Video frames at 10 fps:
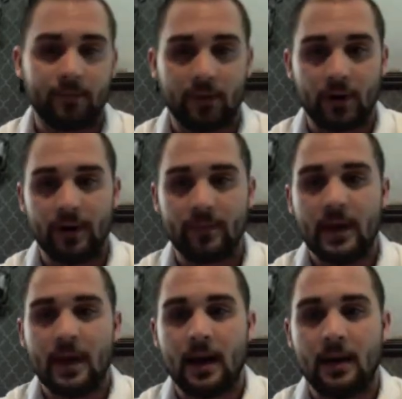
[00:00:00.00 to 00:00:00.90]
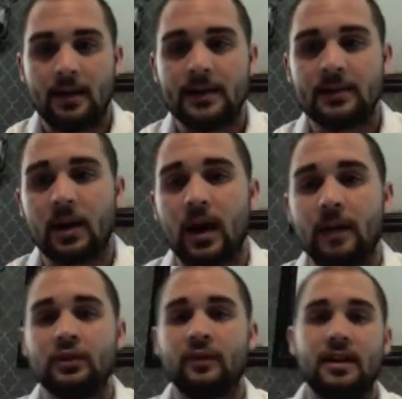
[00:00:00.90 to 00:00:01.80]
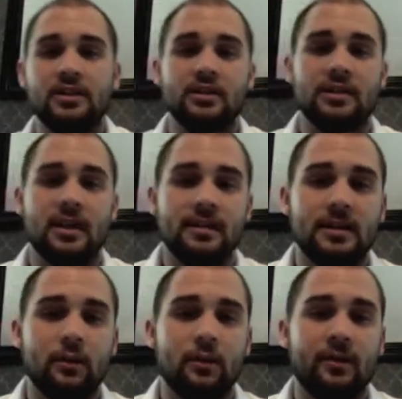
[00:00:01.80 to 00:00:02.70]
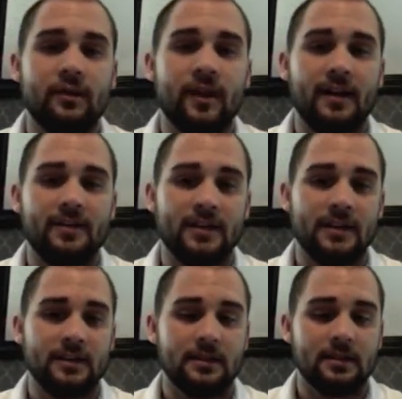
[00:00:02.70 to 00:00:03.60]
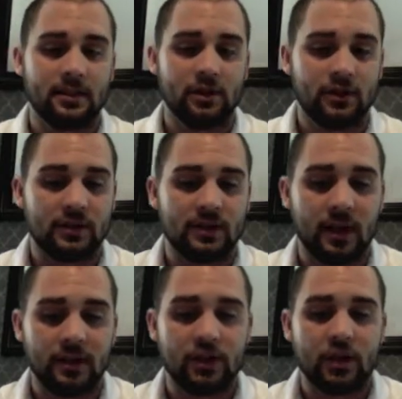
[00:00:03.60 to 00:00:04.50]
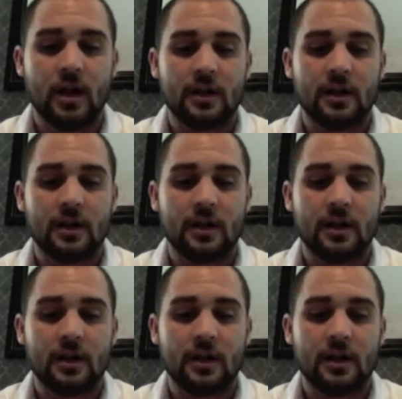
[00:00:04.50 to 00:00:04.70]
Alright? And these are observations that deal with the five senses, such as touch,